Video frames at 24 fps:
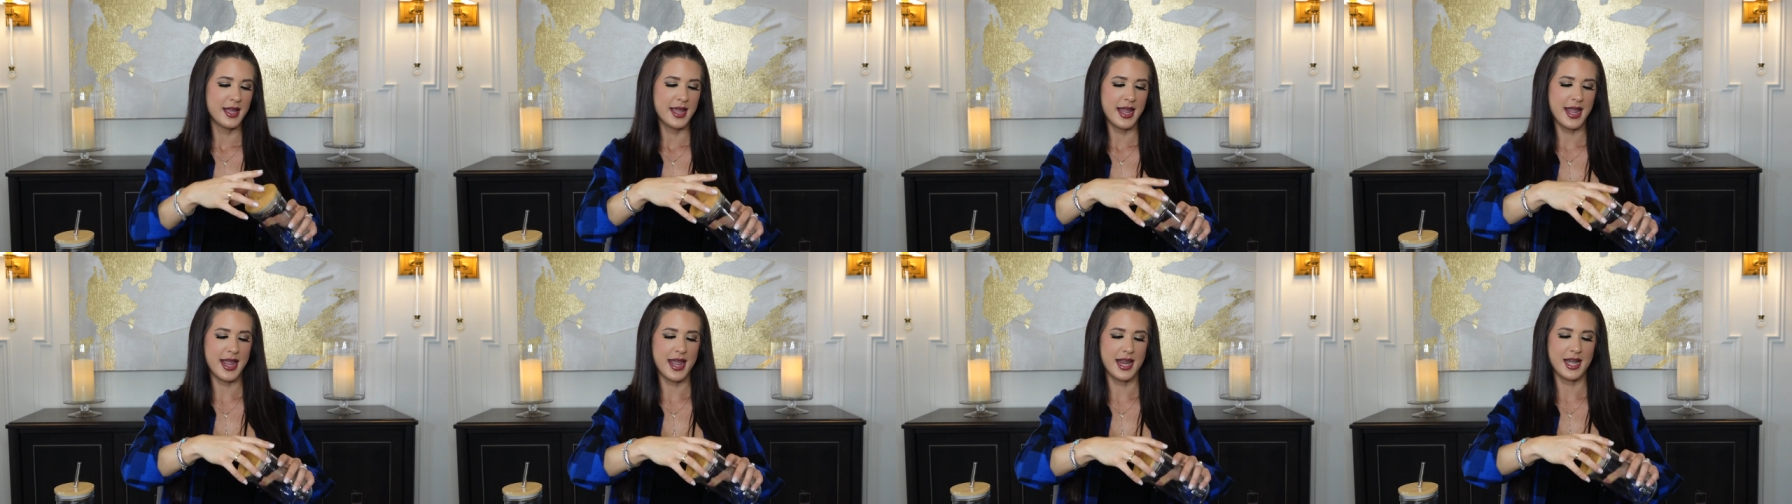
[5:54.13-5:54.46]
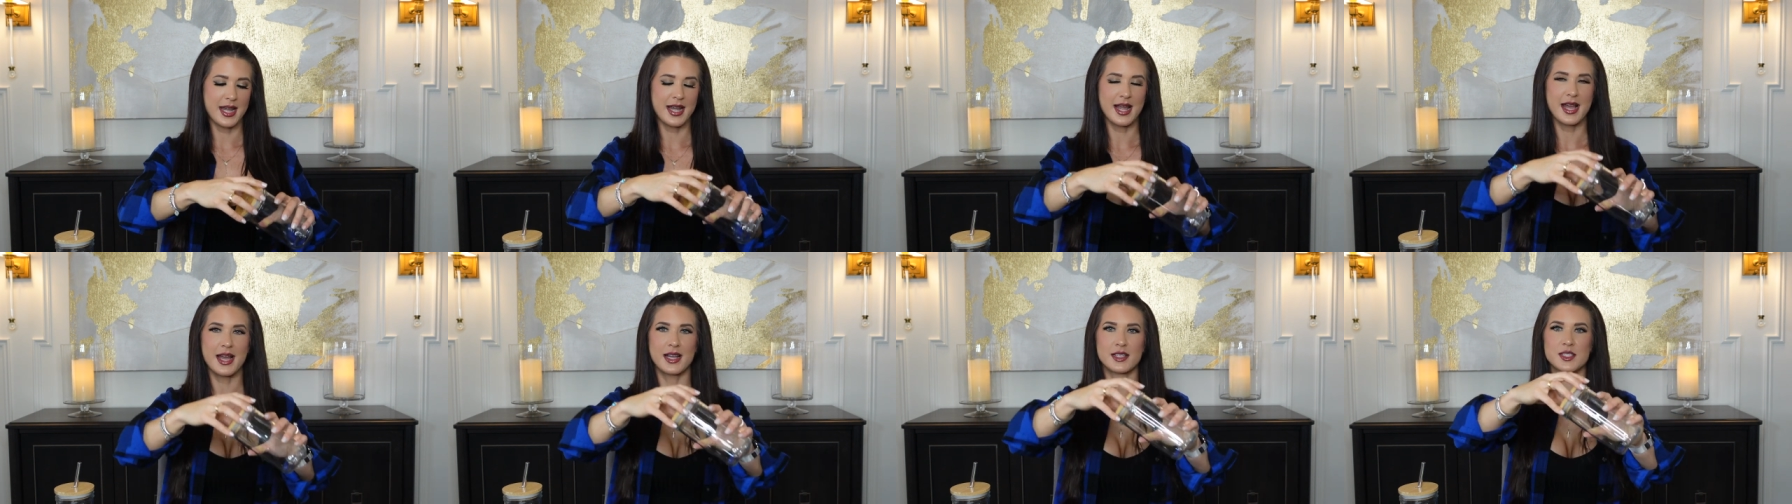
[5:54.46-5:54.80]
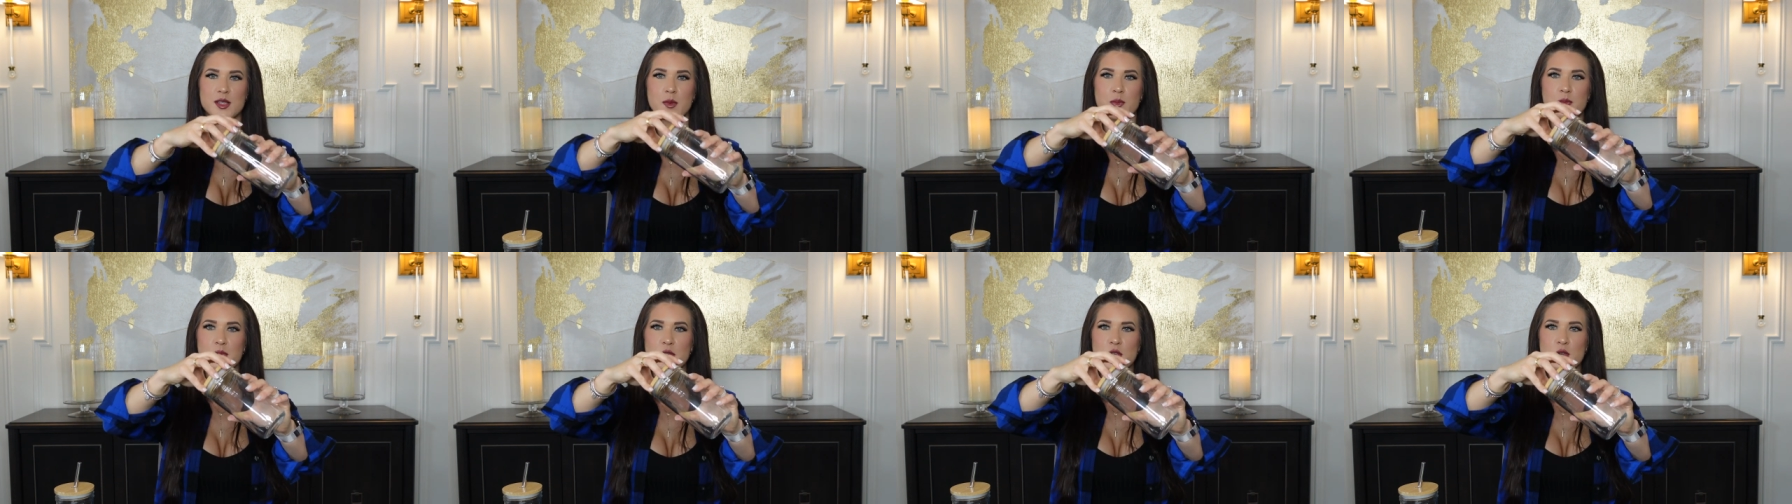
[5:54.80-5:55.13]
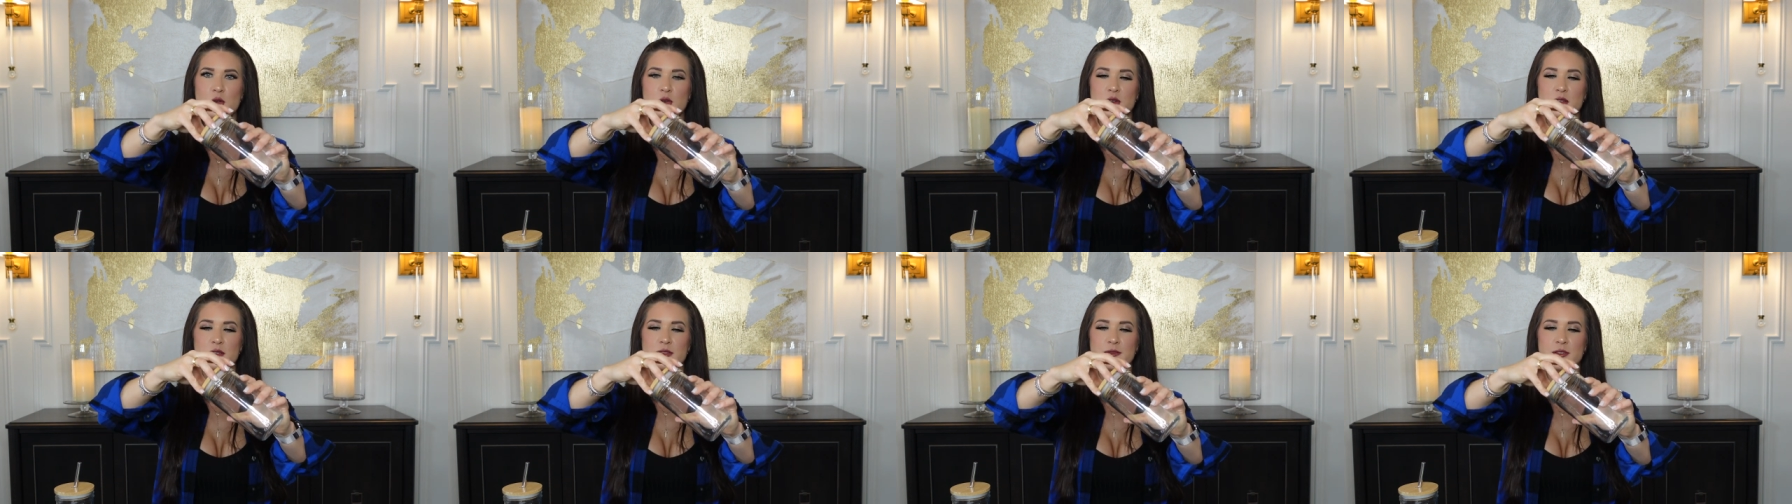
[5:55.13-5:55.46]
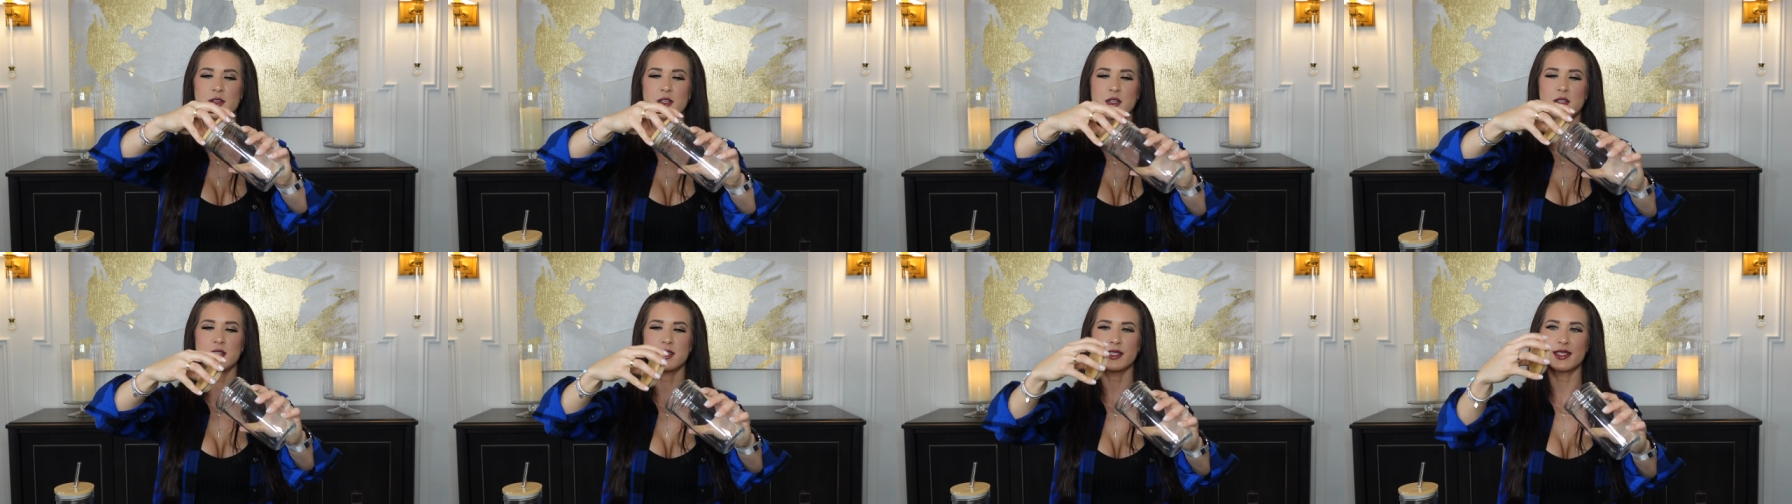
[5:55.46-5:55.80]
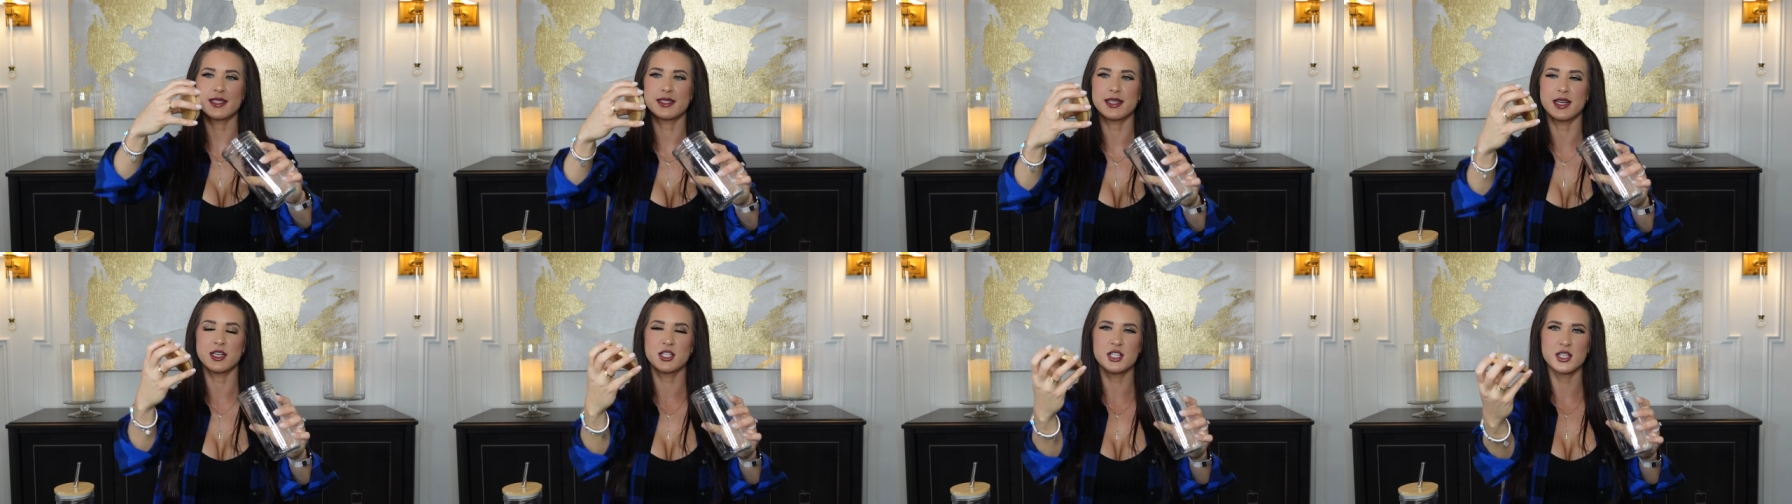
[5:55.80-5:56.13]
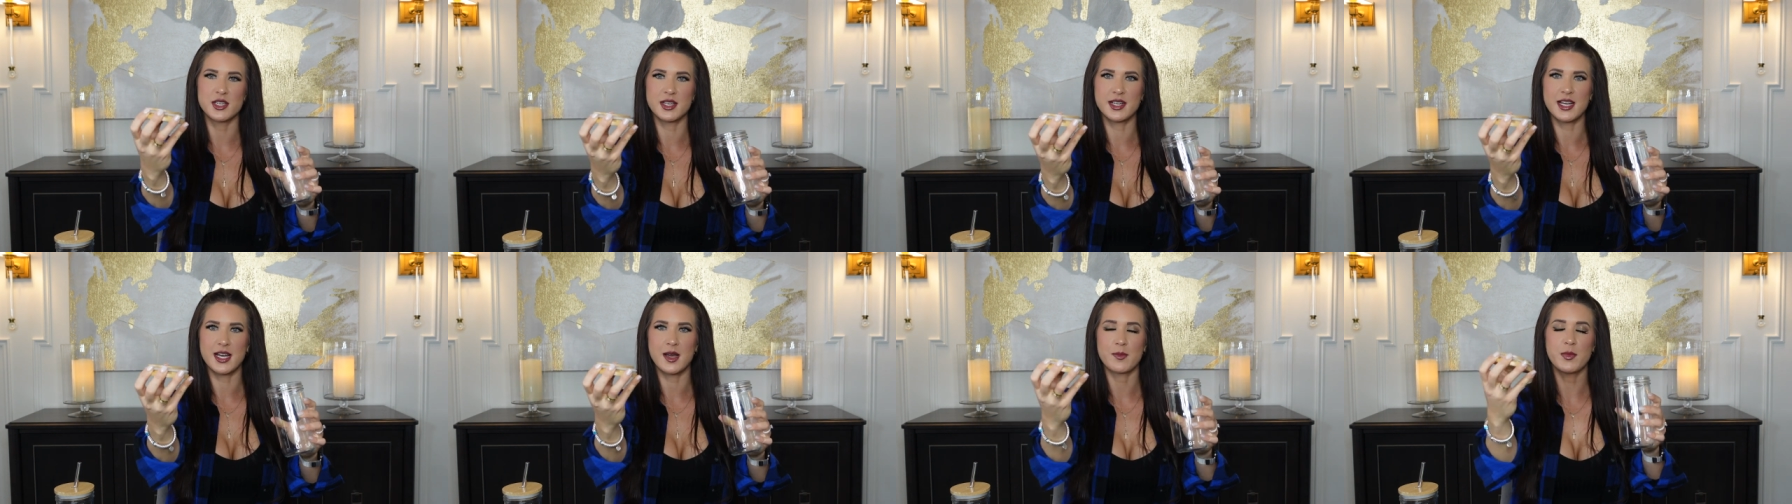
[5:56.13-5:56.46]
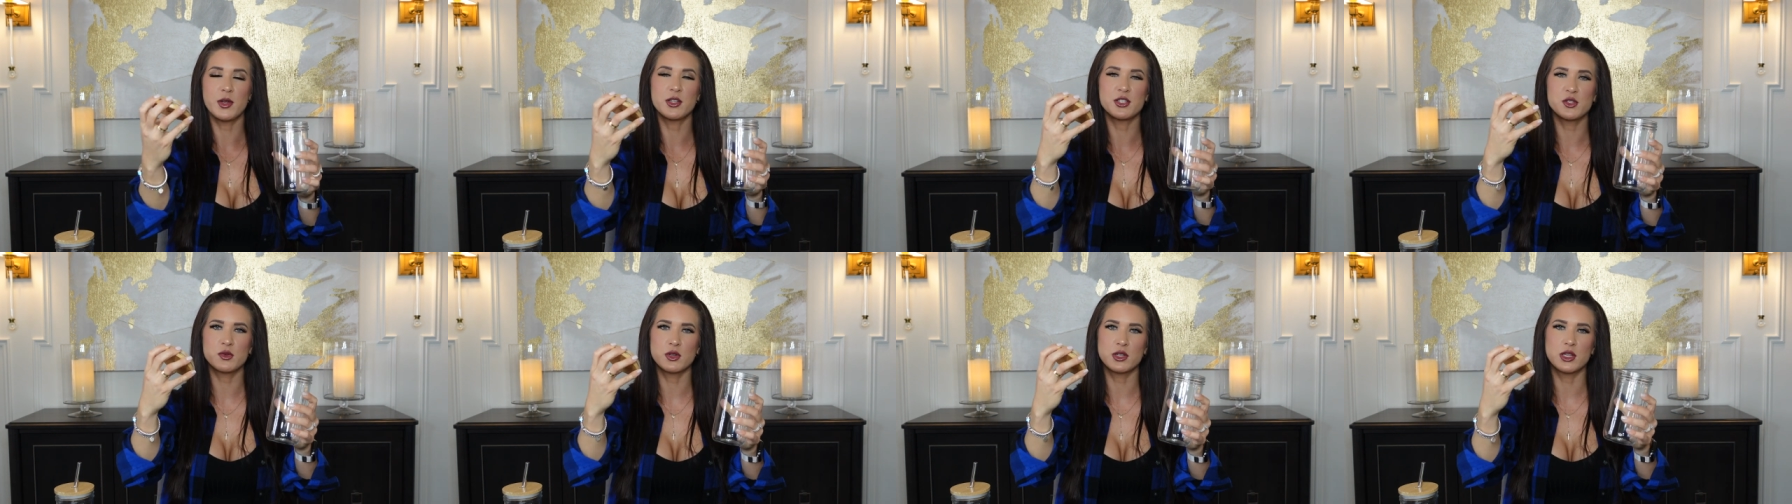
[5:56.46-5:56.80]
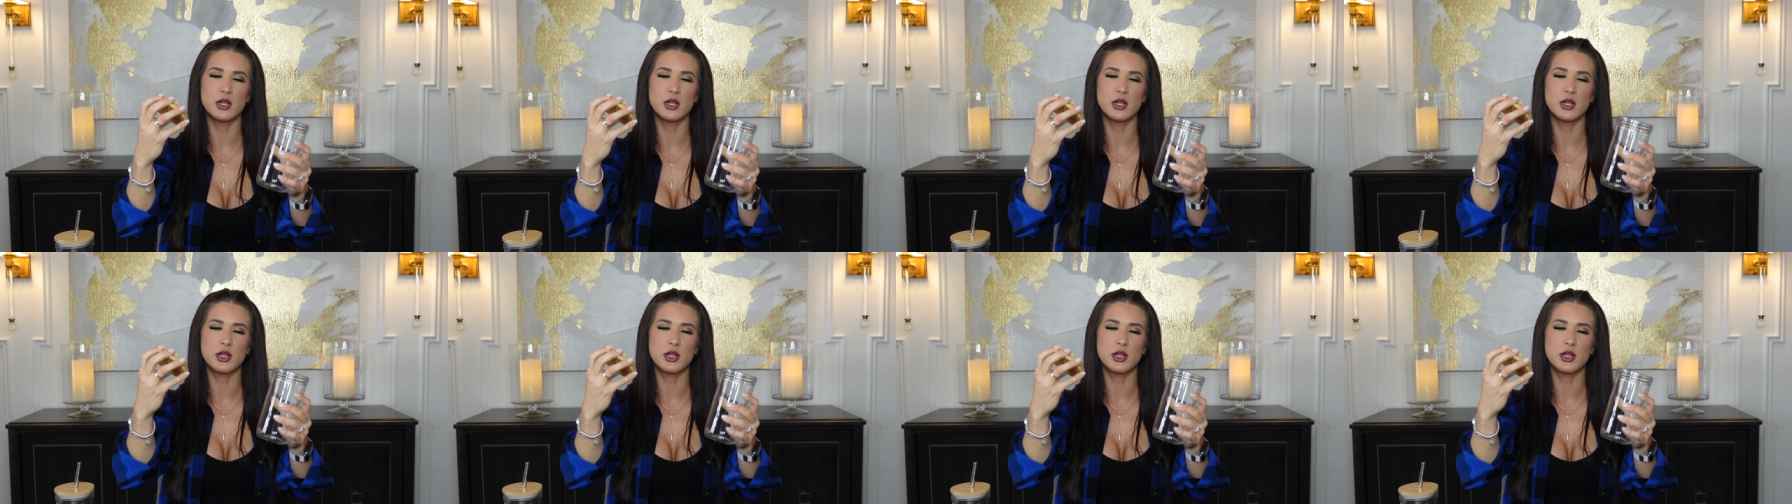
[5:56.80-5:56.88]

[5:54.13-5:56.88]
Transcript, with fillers: And it has a beautiful suction cup. I'll do a